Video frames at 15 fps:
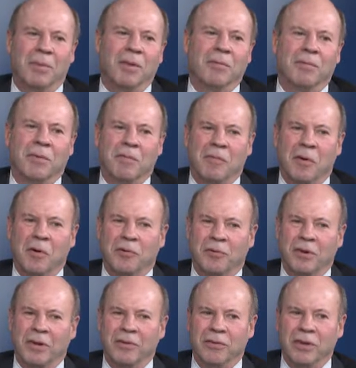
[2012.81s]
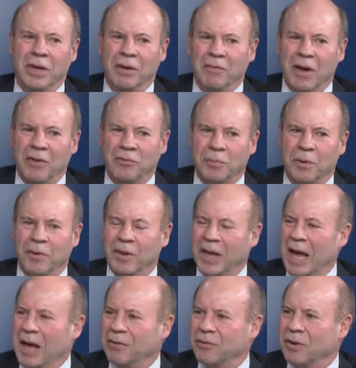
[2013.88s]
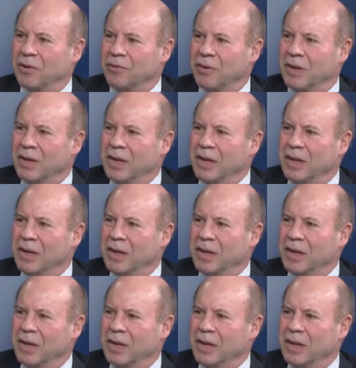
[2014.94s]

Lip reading: The first is the investment of the assets.